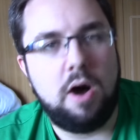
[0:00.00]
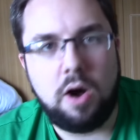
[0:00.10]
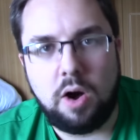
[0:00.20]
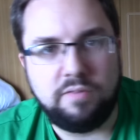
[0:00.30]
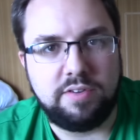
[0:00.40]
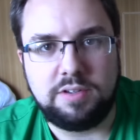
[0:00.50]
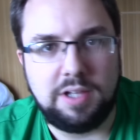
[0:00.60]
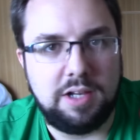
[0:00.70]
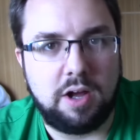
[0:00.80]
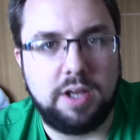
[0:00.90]

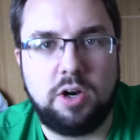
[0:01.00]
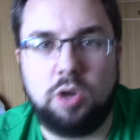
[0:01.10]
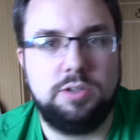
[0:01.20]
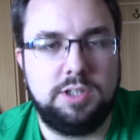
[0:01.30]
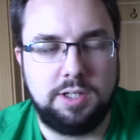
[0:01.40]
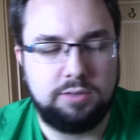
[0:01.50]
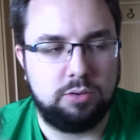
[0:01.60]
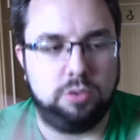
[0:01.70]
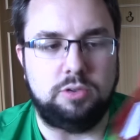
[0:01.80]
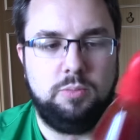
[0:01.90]
obviously like hot chili
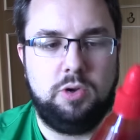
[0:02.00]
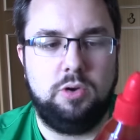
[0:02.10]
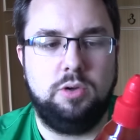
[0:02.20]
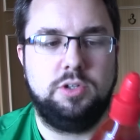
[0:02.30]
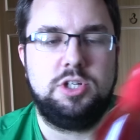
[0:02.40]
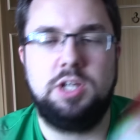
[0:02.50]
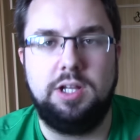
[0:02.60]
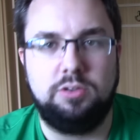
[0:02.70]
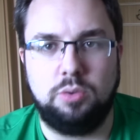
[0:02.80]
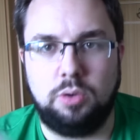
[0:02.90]
sauce and whatnot and
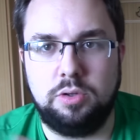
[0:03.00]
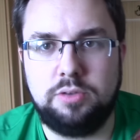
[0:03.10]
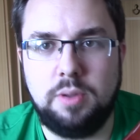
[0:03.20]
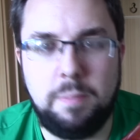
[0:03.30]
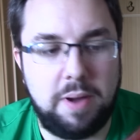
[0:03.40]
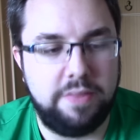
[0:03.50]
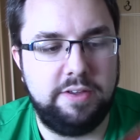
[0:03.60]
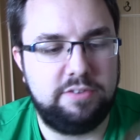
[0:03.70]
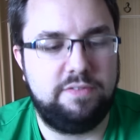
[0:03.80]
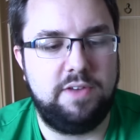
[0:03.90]
chili sauce, but
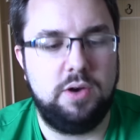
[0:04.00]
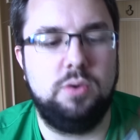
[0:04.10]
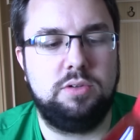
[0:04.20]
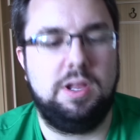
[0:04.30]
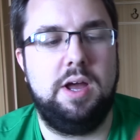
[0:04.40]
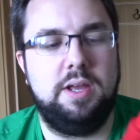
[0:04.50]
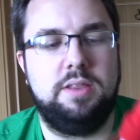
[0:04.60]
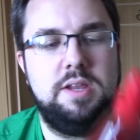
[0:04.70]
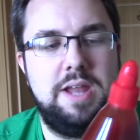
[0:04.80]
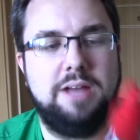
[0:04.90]
this feels like
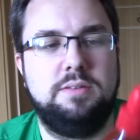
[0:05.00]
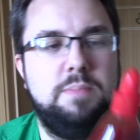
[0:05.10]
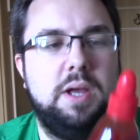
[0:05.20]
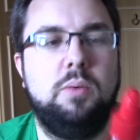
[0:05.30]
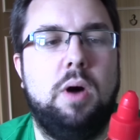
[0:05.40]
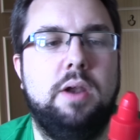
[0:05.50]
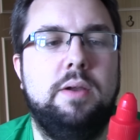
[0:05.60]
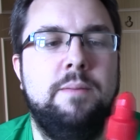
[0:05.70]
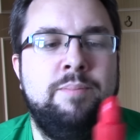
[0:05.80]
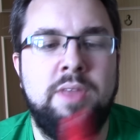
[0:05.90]
the next big one.
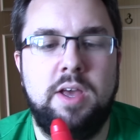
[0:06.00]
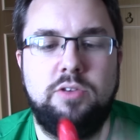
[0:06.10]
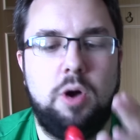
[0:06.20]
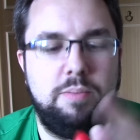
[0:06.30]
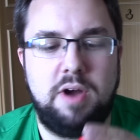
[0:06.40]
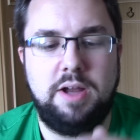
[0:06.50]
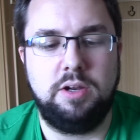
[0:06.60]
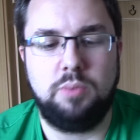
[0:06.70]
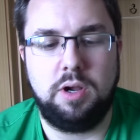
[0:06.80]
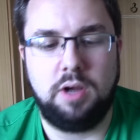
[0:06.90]
It's not a
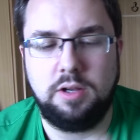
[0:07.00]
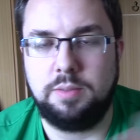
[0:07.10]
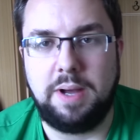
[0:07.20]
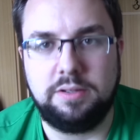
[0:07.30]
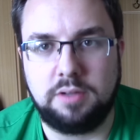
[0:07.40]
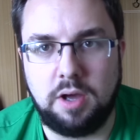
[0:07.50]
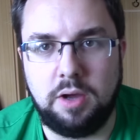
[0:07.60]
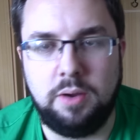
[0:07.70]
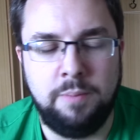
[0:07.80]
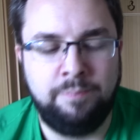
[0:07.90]
branded one like
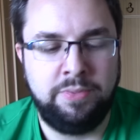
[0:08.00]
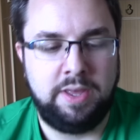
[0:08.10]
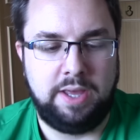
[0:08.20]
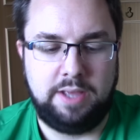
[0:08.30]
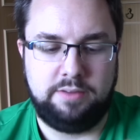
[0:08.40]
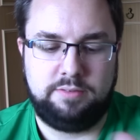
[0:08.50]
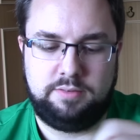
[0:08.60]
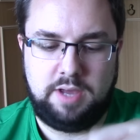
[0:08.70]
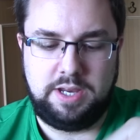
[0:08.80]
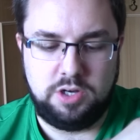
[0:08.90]
Tabasco. It
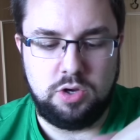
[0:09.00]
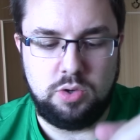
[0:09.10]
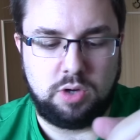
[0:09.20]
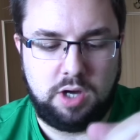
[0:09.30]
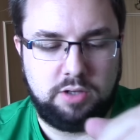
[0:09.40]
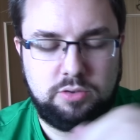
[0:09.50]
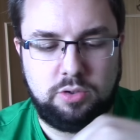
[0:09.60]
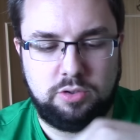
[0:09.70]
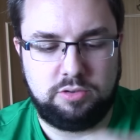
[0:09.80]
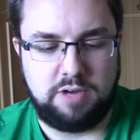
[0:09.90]
is a new kind of
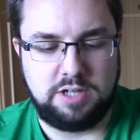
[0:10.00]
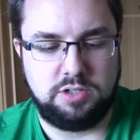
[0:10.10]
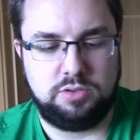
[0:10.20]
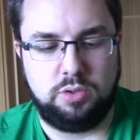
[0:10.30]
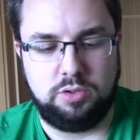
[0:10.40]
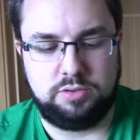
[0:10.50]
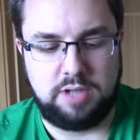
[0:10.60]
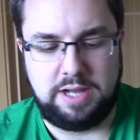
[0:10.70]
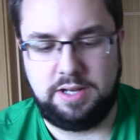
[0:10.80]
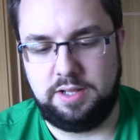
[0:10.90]
sauce, sriracha sauce,
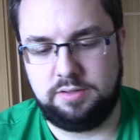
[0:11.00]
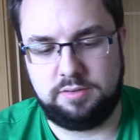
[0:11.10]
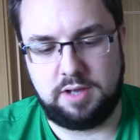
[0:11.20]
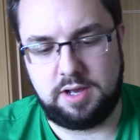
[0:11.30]
and it's